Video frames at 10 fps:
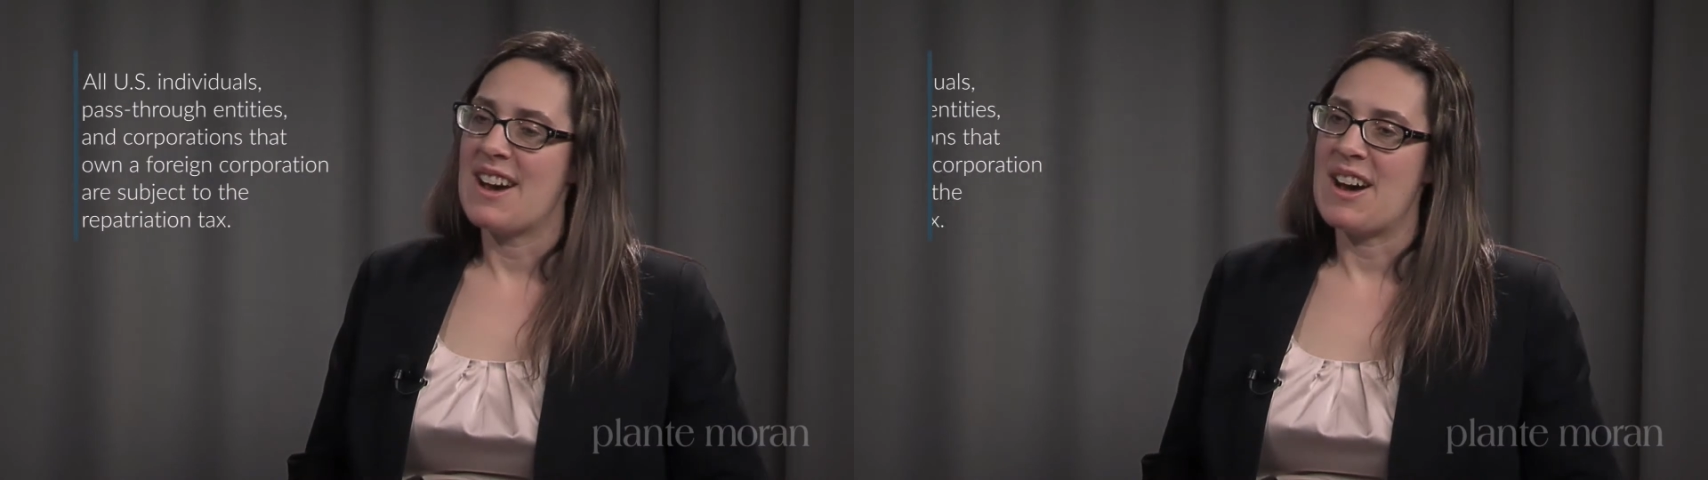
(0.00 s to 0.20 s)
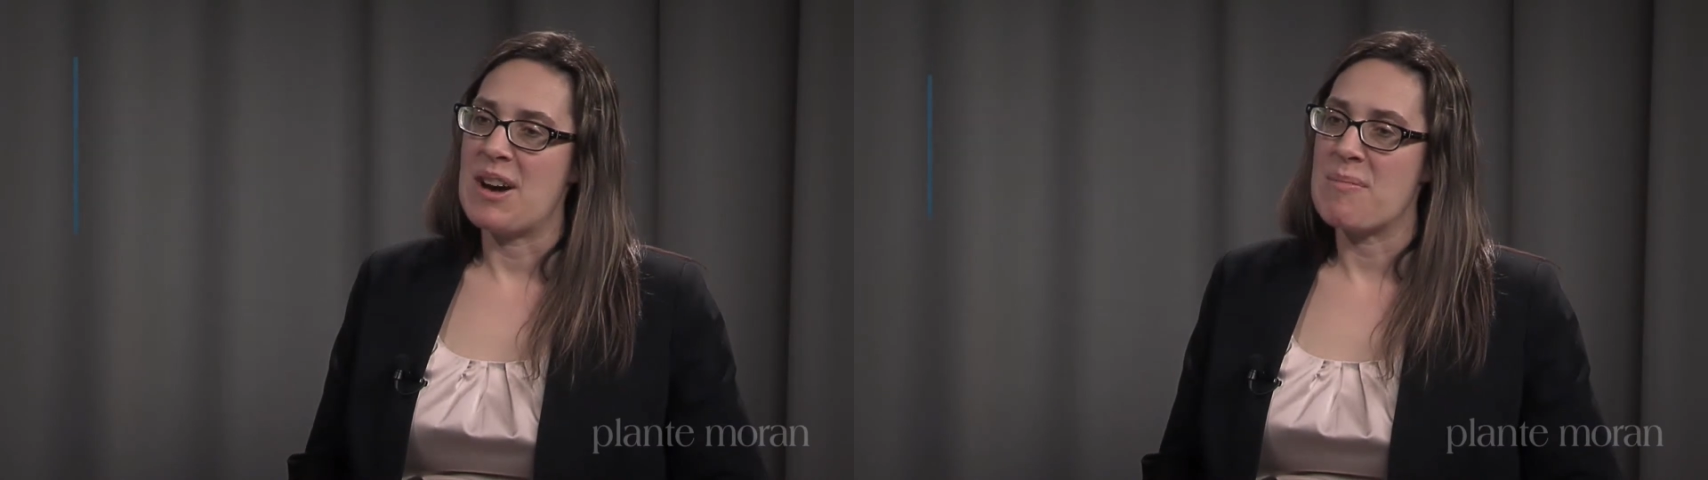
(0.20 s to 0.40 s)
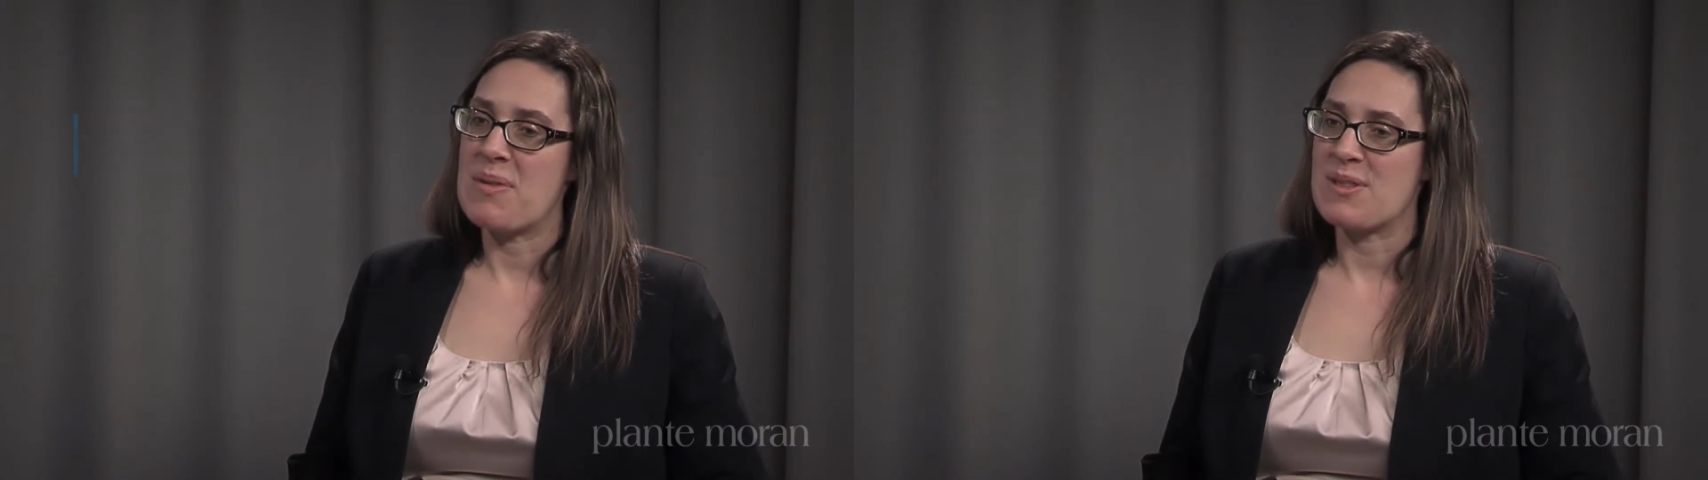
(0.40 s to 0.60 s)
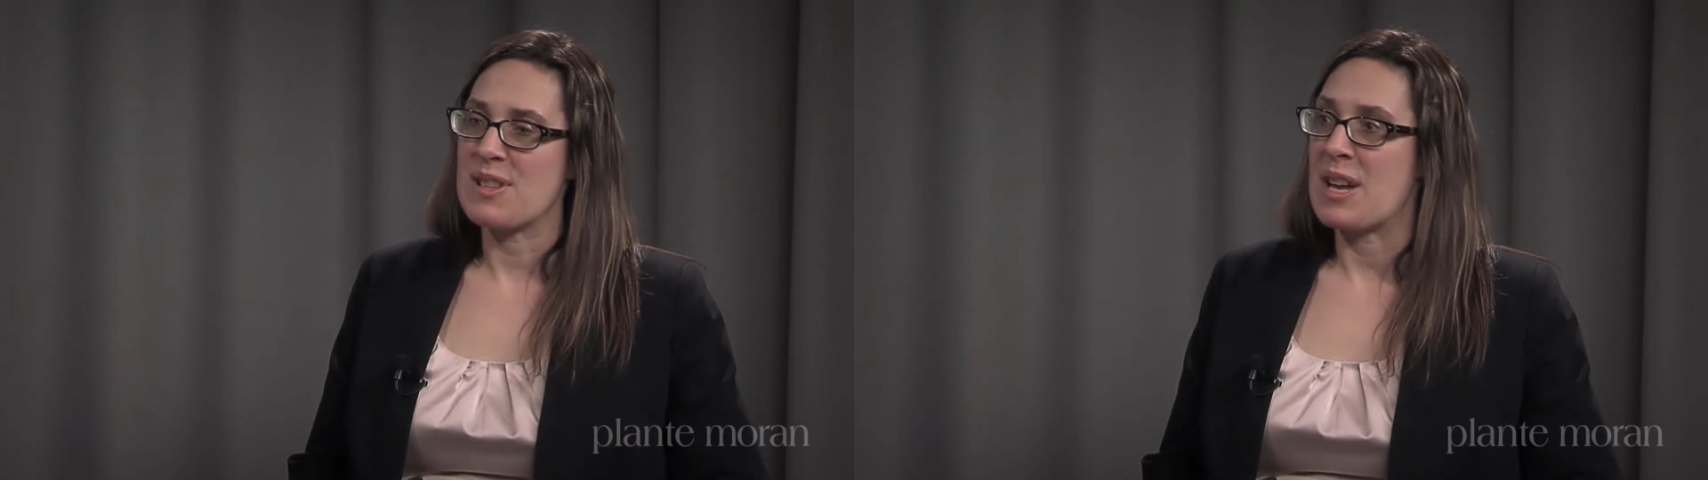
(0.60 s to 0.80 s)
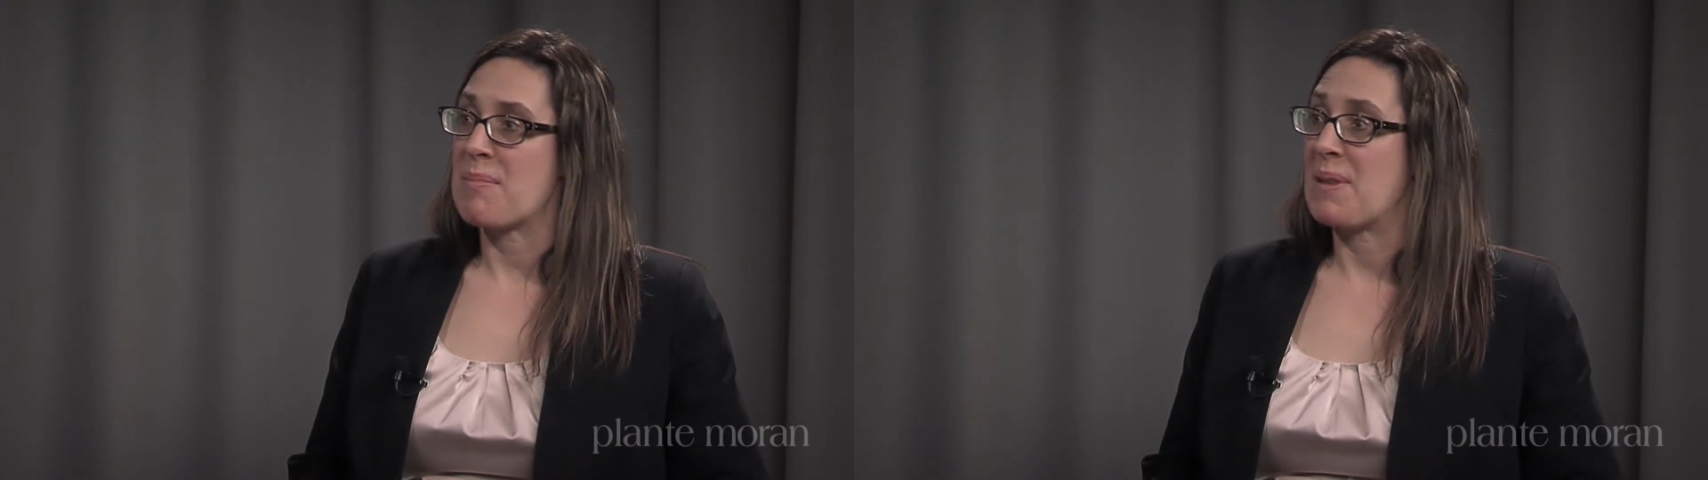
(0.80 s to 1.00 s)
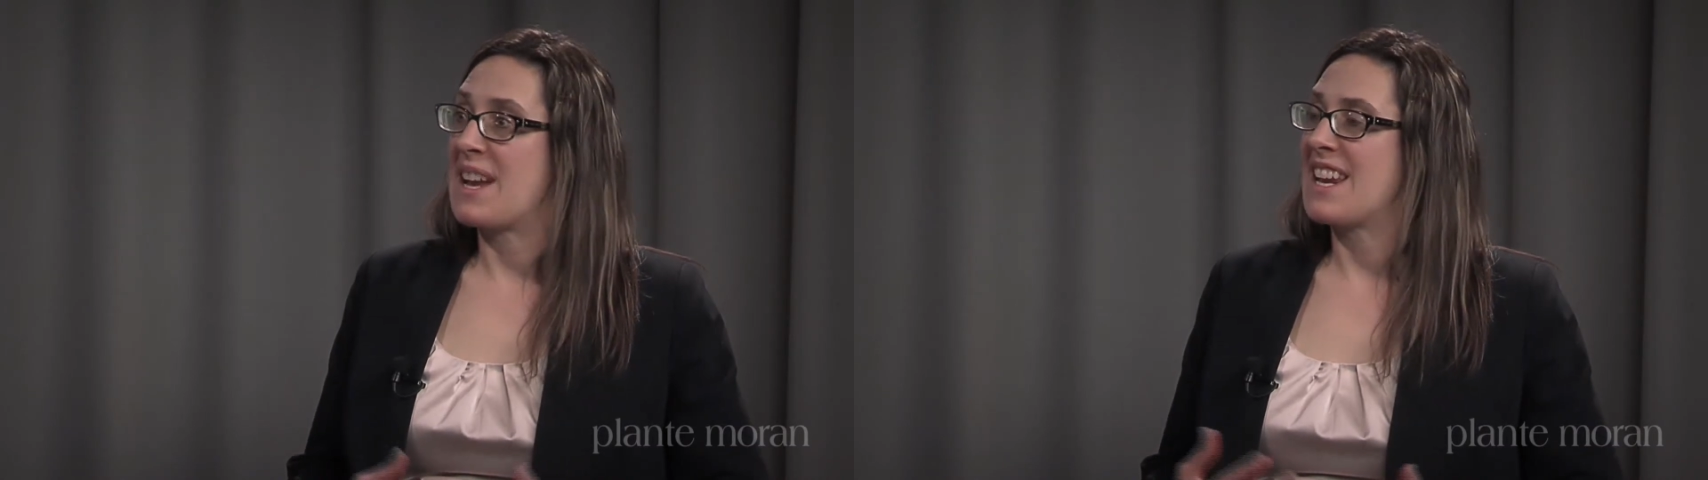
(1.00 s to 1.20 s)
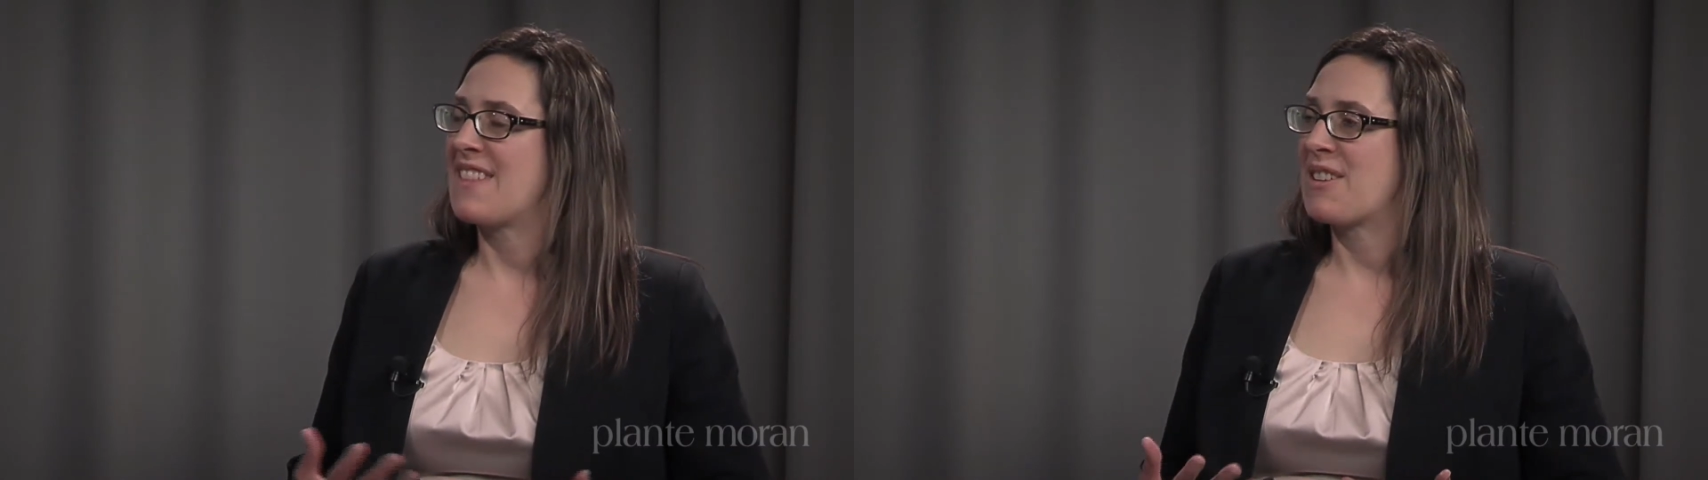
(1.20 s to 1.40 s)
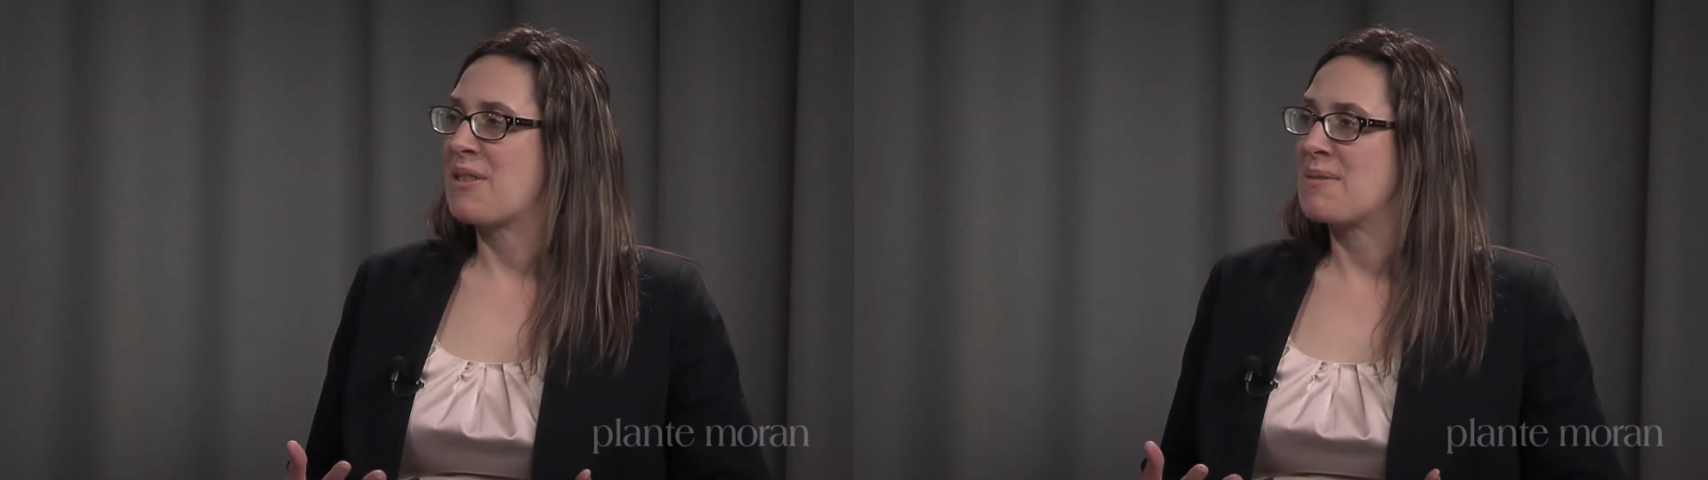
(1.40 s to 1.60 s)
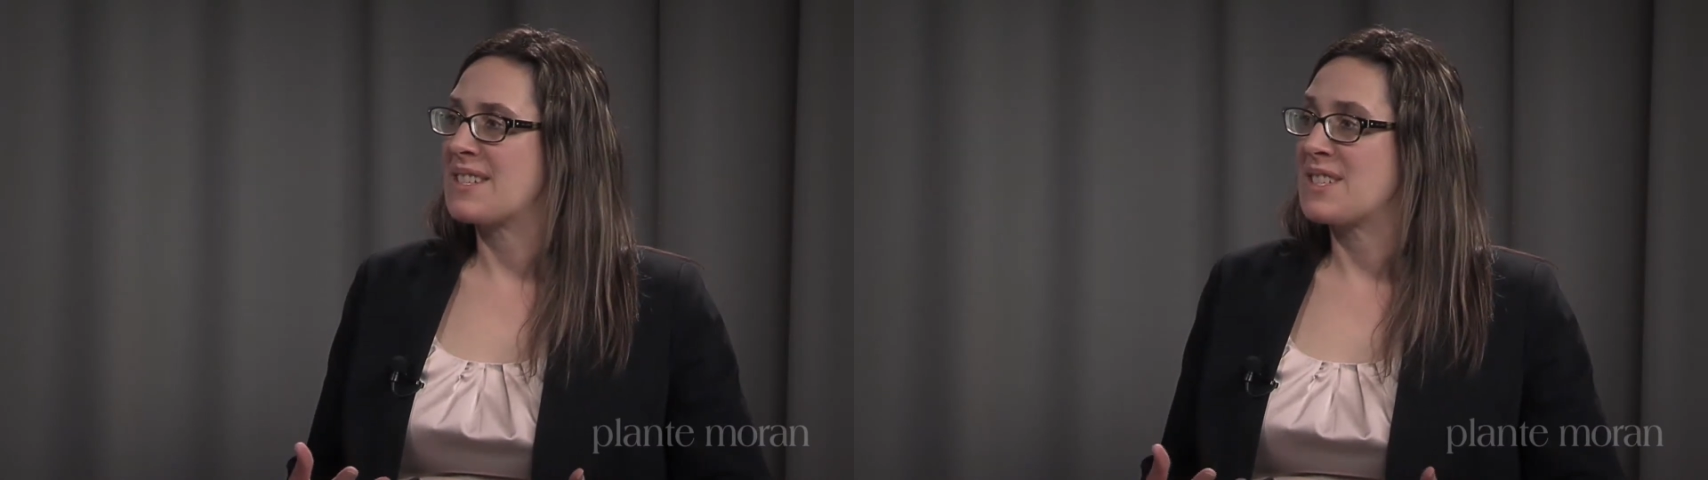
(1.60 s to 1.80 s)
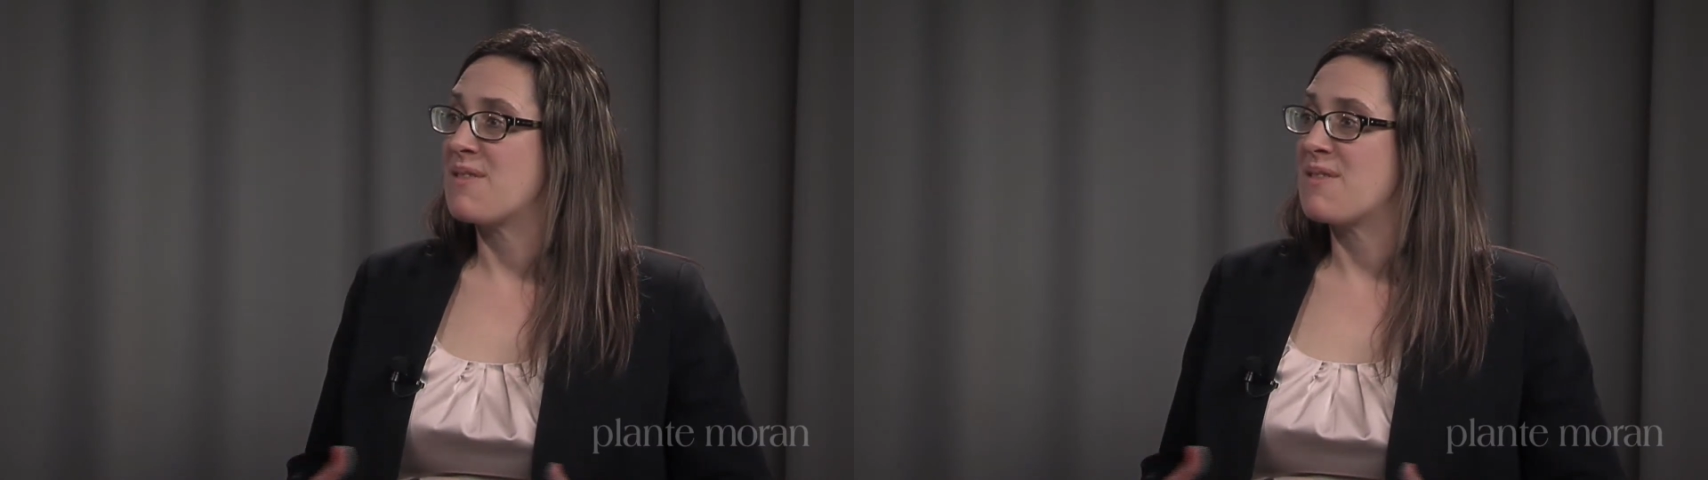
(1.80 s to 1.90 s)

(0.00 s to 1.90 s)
But there's a lot of planning that goes into